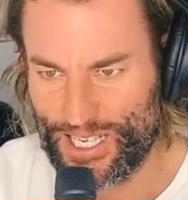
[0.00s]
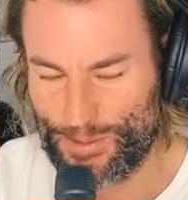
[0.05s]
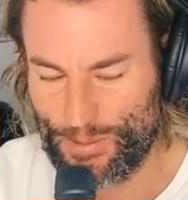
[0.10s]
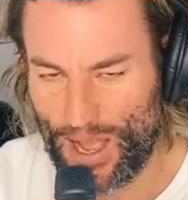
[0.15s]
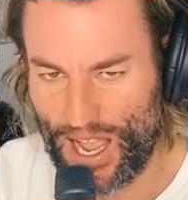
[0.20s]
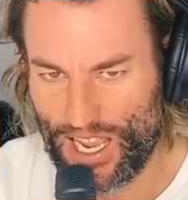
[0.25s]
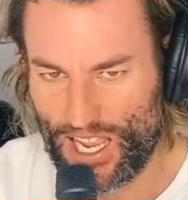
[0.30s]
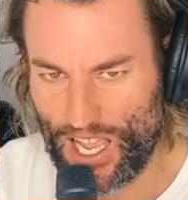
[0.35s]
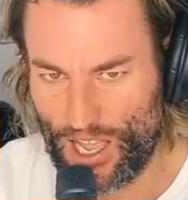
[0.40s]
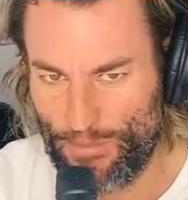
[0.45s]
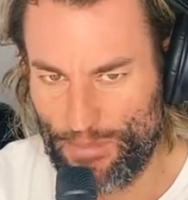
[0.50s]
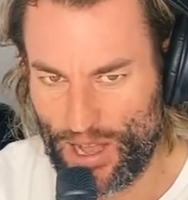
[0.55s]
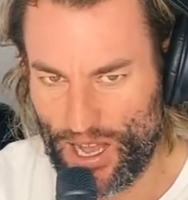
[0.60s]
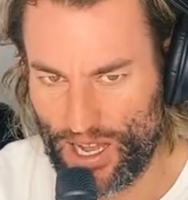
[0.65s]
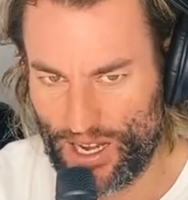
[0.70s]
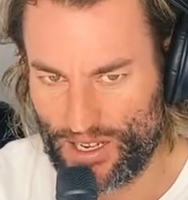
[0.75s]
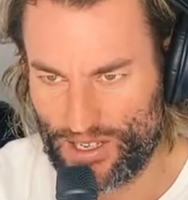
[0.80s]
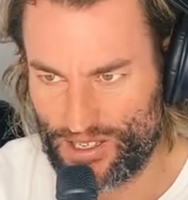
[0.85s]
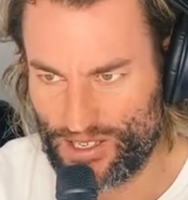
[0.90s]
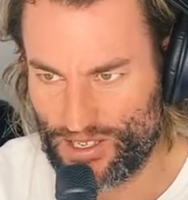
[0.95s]
his makeup
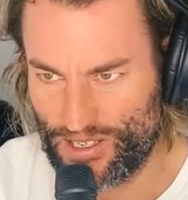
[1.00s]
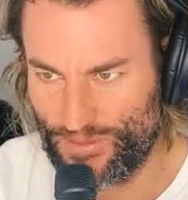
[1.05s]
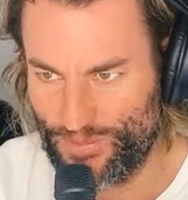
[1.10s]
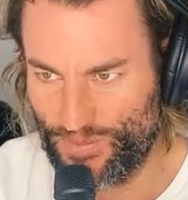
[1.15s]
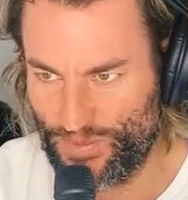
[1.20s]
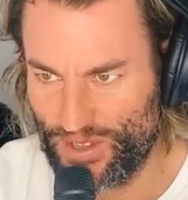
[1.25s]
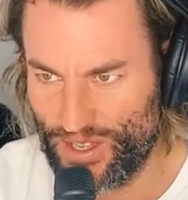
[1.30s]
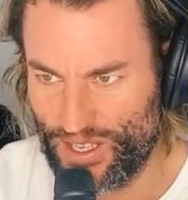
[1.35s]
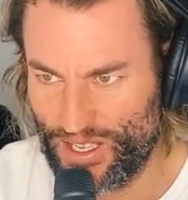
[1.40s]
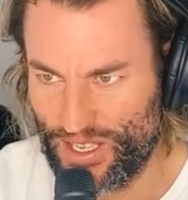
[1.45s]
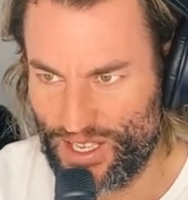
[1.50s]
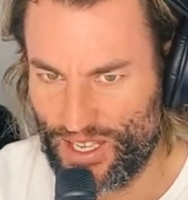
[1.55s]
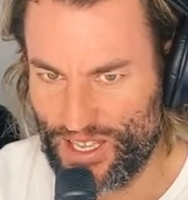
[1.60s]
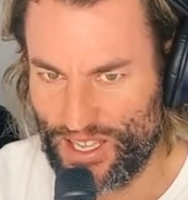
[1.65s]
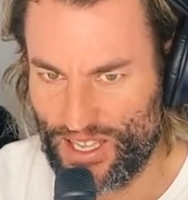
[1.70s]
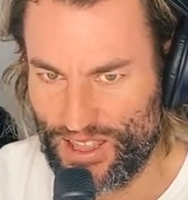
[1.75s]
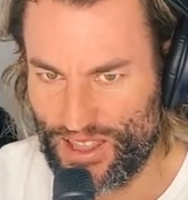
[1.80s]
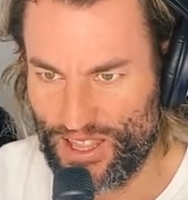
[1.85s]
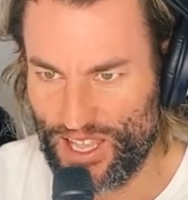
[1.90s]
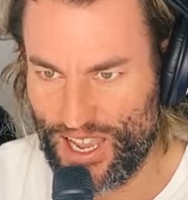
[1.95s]
artist.
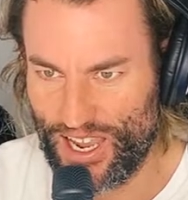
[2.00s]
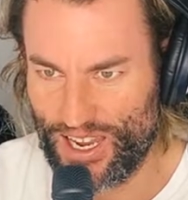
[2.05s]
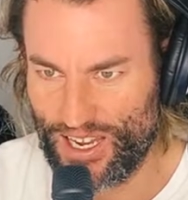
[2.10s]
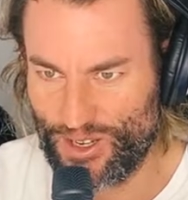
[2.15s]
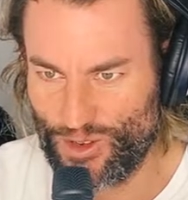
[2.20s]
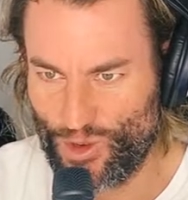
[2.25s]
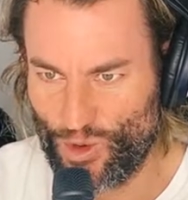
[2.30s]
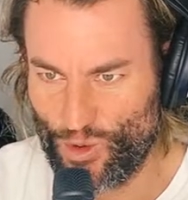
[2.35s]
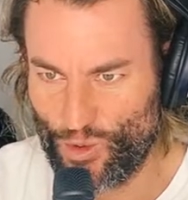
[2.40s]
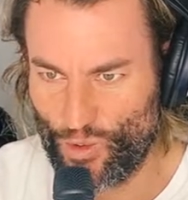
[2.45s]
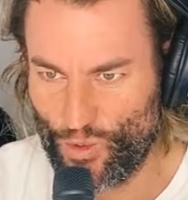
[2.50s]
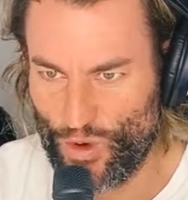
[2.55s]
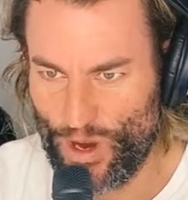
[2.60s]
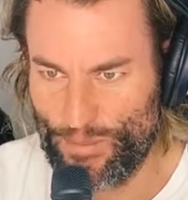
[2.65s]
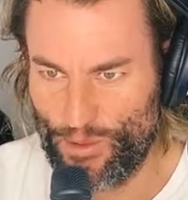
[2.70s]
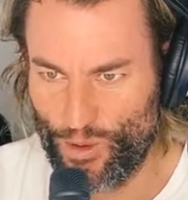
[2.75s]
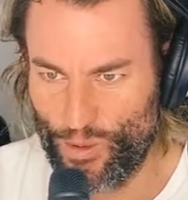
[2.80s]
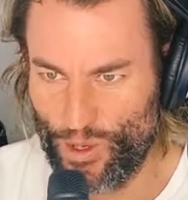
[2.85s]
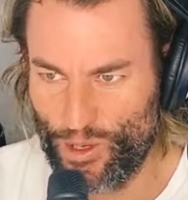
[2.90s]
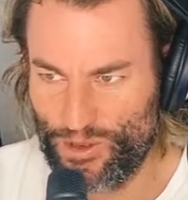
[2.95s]
Then
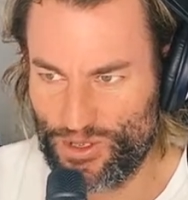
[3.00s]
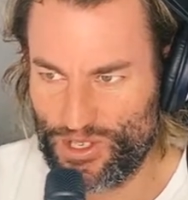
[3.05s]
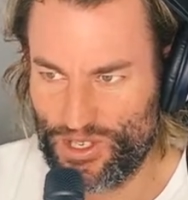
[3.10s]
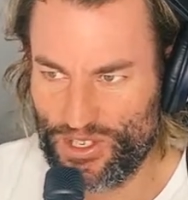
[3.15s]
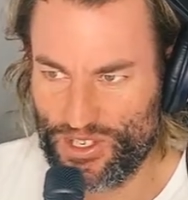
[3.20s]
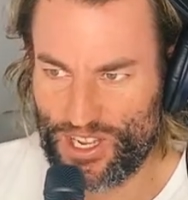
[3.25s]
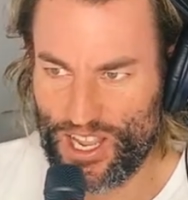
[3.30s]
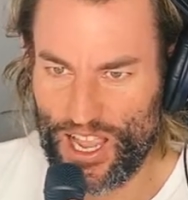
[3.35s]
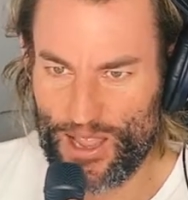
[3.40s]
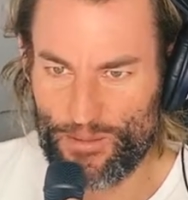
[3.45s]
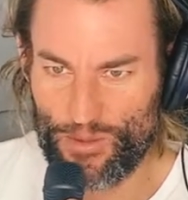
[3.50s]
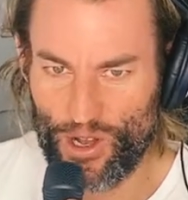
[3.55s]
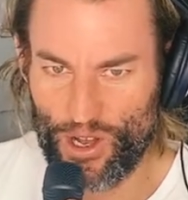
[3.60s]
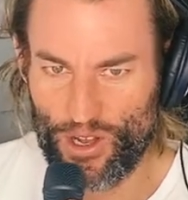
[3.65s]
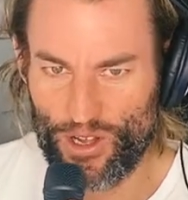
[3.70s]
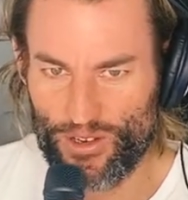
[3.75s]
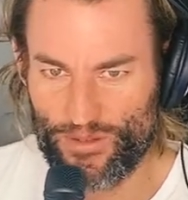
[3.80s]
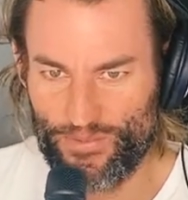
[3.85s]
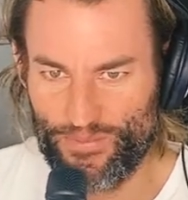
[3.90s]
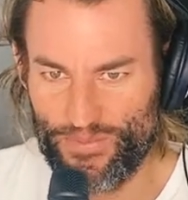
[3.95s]
Rebel Wilson came
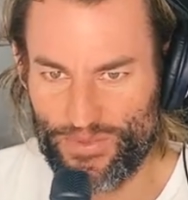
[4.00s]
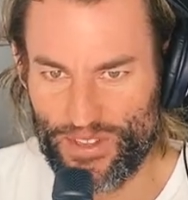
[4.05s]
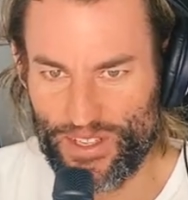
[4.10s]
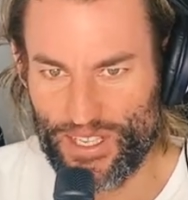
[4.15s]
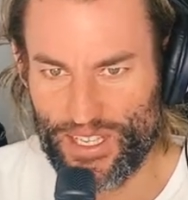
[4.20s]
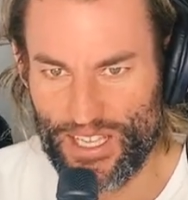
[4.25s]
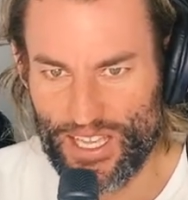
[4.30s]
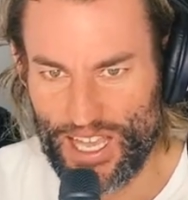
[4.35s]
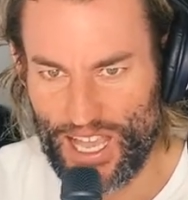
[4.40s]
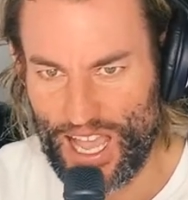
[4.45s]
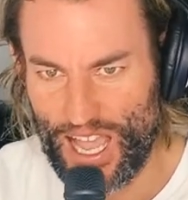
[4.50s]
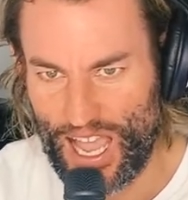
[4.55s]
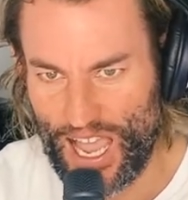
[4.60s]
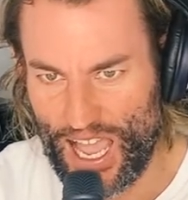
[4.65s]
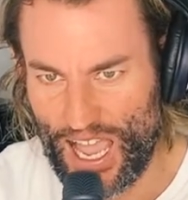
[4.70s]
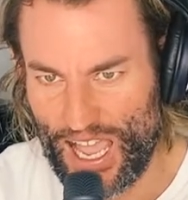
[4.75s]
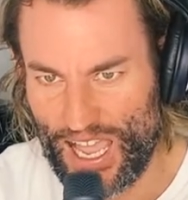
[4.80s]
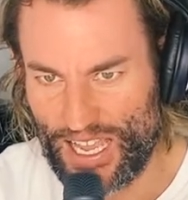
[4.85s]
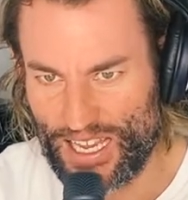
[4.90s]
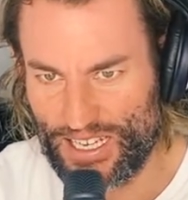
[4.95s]
on
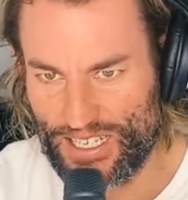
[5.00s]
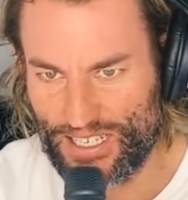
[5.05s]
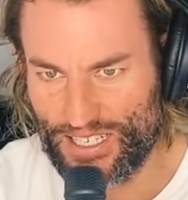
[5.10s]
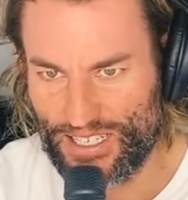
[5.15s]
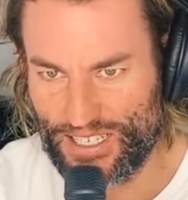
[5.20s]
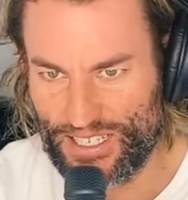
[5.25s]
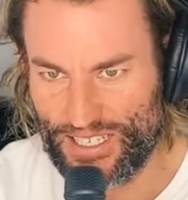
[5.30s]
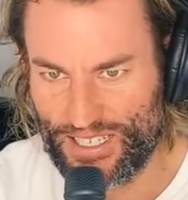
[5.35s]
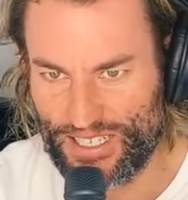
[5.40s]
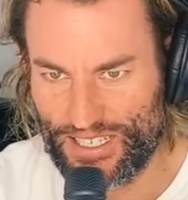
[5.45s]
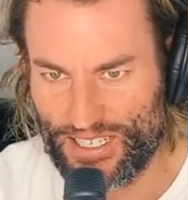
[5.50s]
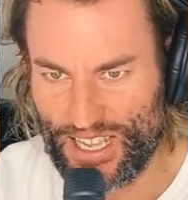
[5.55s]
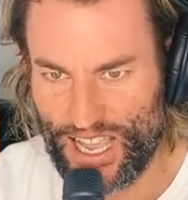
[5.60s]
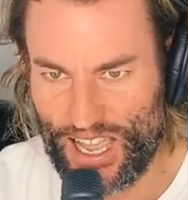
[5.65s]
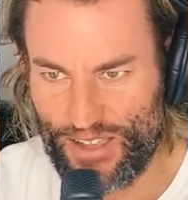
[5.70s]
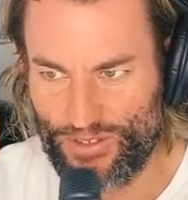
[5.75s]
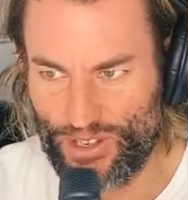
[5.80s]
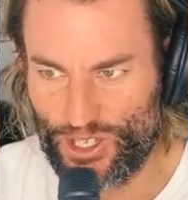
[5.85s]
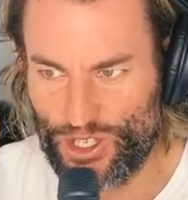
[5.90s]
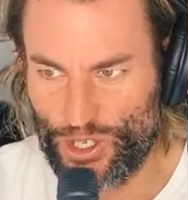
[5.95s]
and
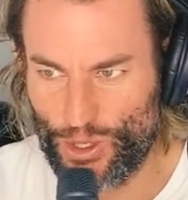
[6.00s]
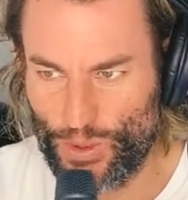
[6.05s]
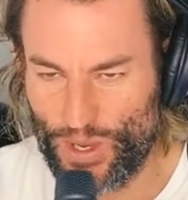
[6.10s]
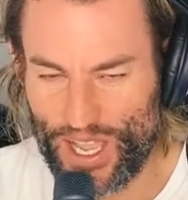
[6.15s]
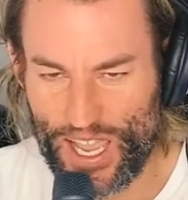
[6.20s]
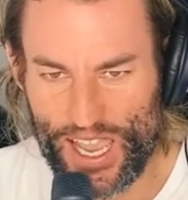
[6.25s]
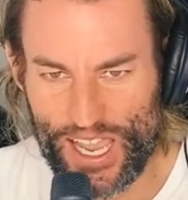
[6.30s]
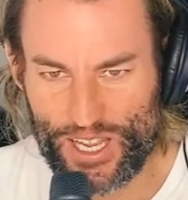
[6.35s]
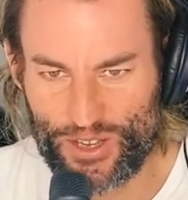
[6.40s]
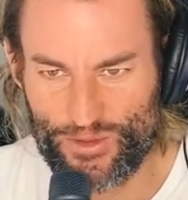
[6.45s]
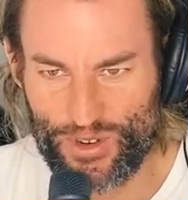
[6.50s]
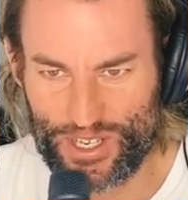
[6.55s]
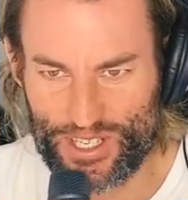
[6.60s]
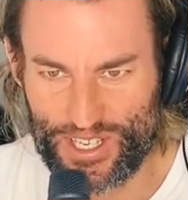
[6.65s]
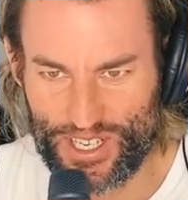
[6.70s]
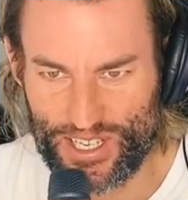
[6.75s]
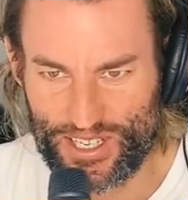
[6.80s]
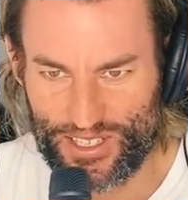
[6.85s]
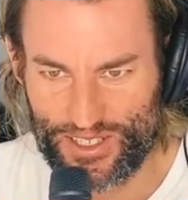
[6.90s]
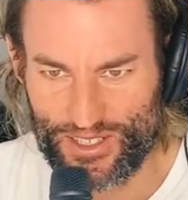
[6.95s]
gave it to a
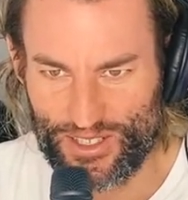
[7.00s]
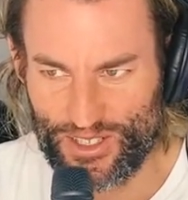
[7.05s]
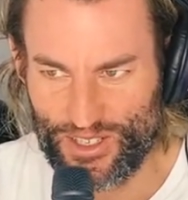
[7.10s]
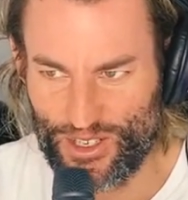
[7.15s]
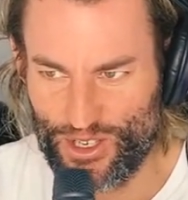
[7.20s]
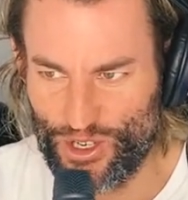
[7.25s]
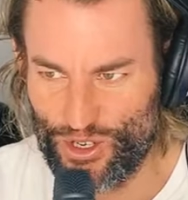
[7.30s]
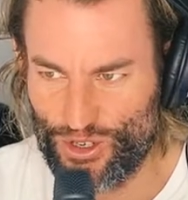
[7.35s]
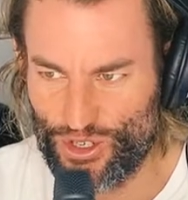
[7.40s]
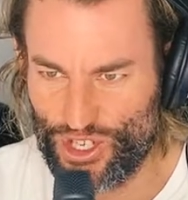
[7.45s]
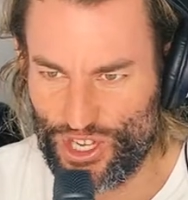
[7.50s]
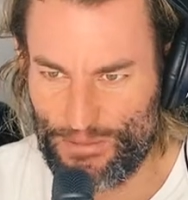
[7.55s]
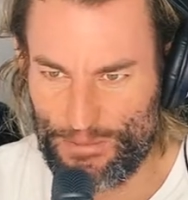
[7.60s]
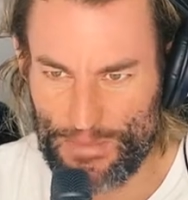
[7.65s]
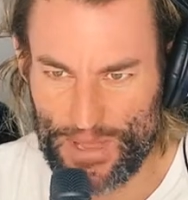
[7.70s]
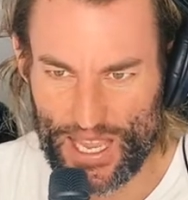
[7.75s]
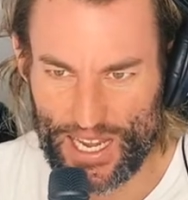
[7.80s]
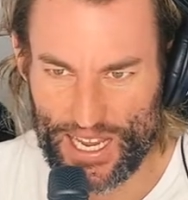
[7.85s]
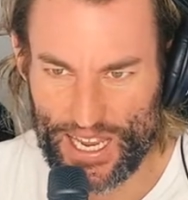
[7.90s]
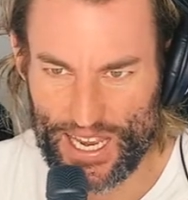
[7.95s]
hairdresser who
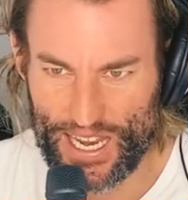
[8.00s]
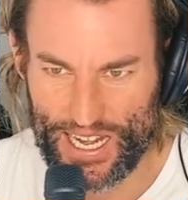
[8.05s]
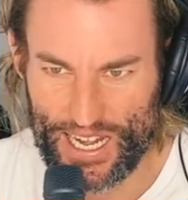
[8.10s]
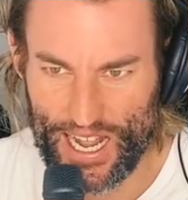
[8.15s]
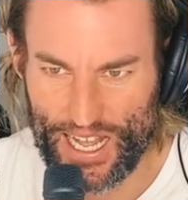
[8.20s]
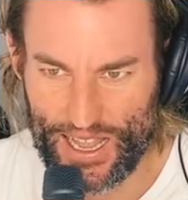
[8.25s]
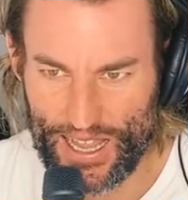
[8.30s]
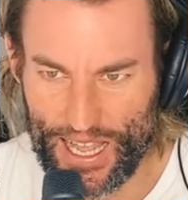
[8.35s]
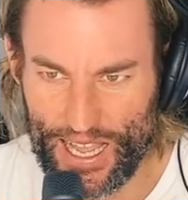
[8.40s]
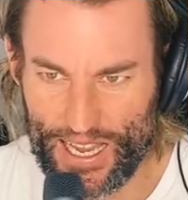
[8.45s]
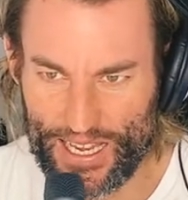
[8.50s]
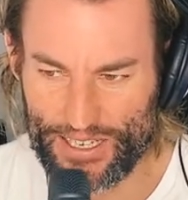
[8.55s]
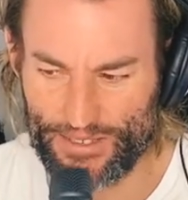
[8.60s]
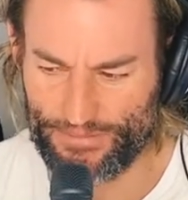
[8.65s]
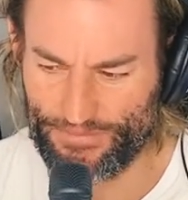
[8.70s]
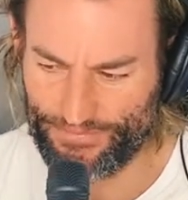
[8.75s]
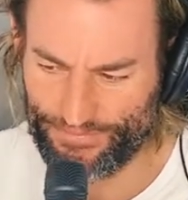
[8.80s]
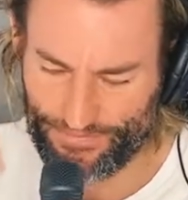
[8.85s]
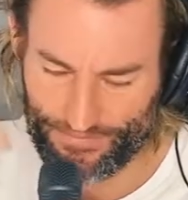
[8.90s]
she met in LA.